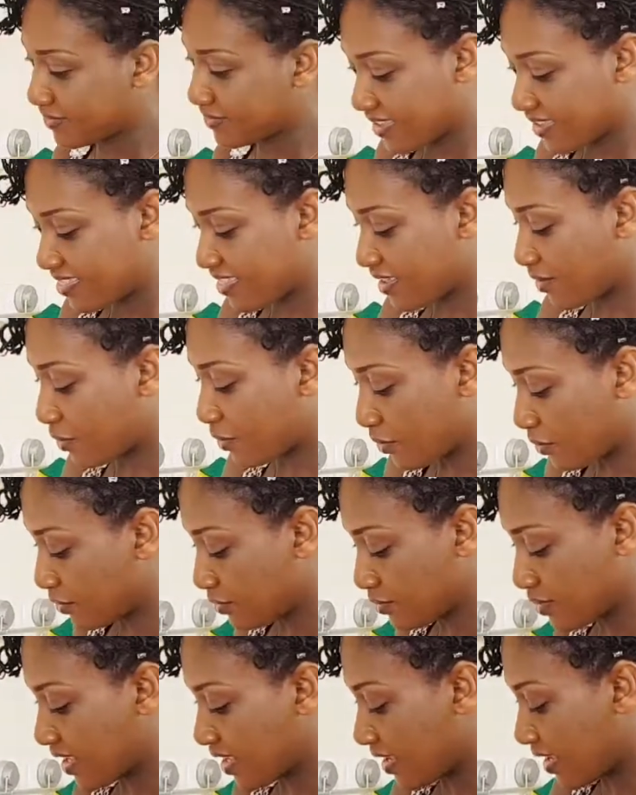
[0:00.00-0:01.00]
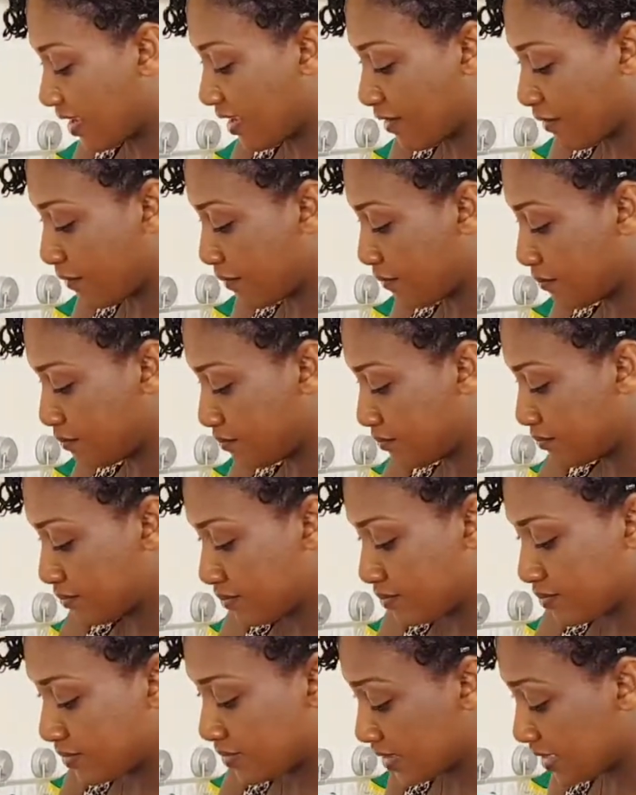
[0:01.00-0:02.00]
the whole
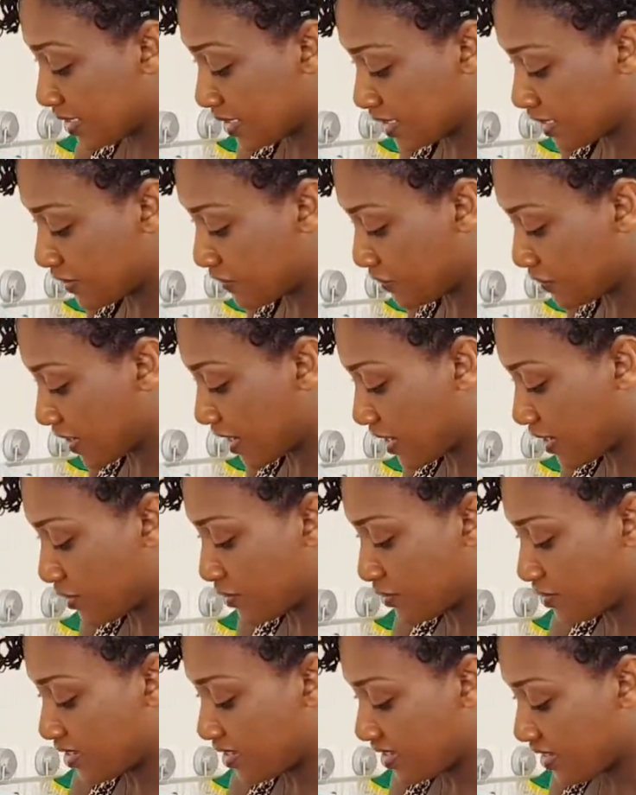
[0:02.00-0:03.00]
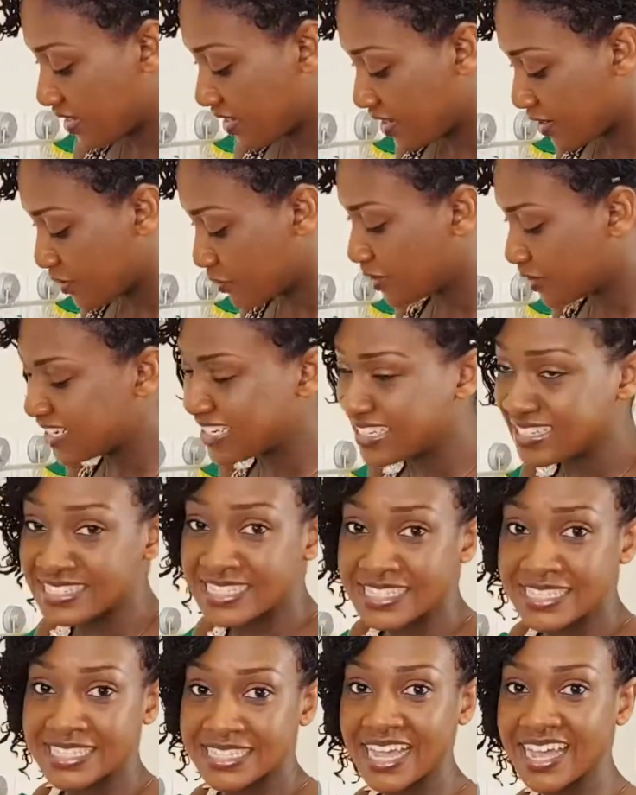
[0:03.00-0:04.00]
Guinea fowl. And when it's
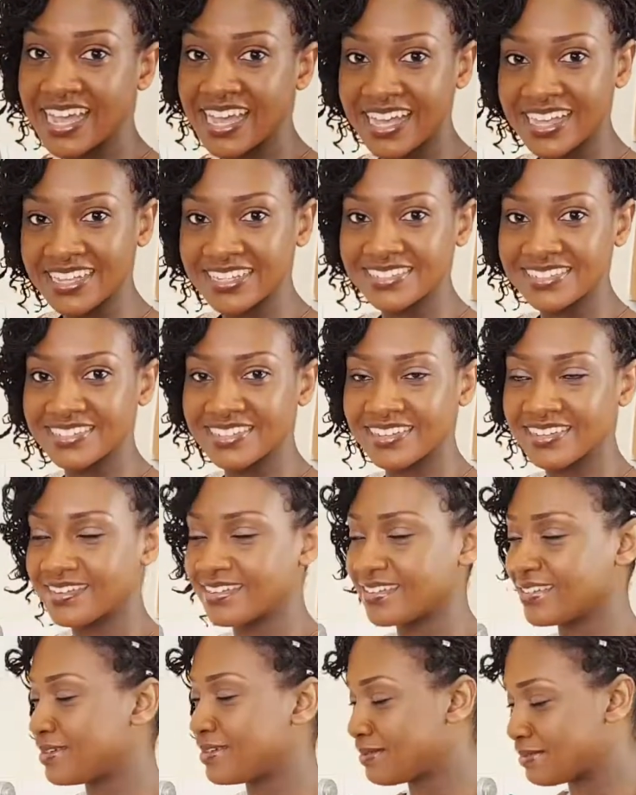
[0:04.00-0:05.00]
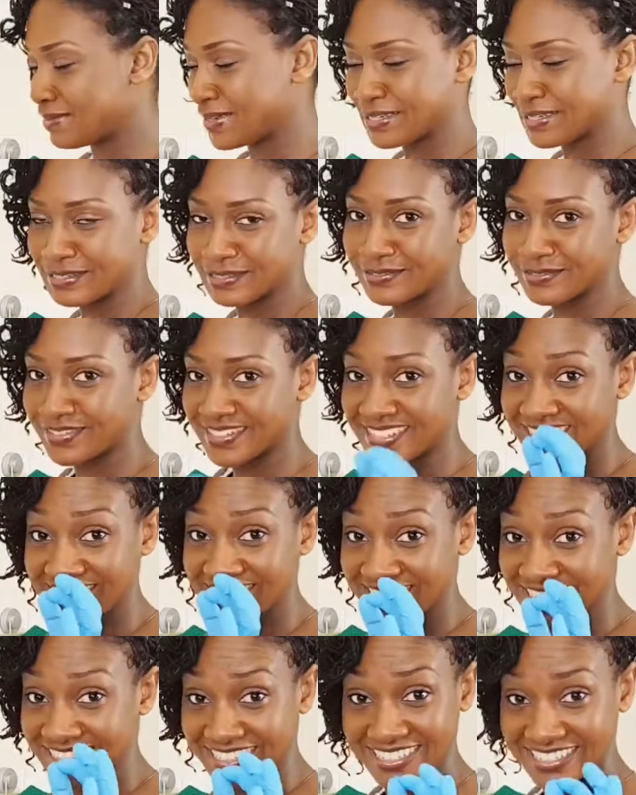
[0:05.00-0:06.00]
done, oh my god, it's
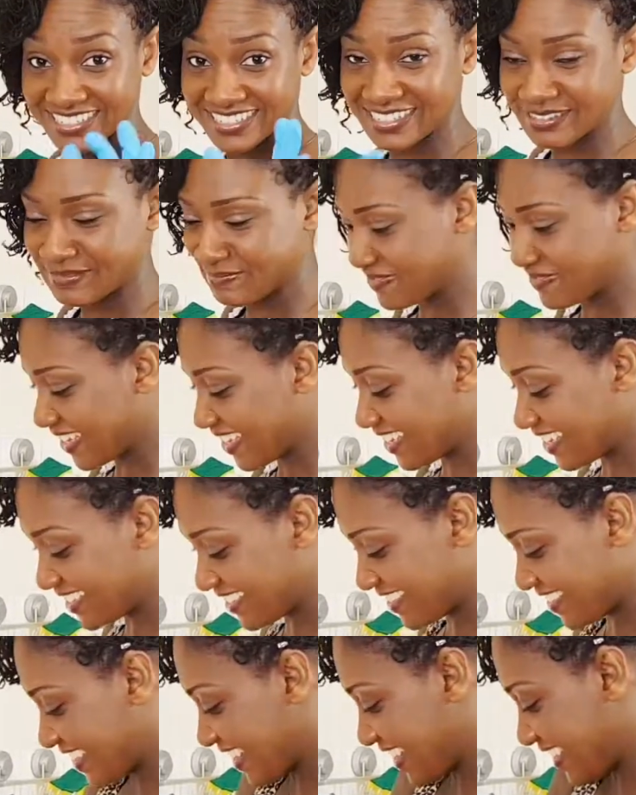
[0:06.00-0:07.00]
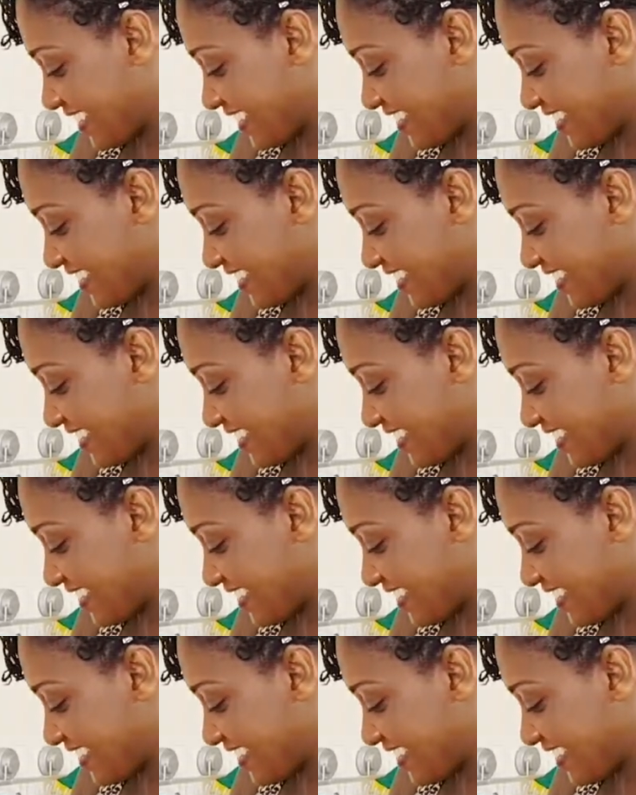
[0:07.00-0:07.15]
just amazing.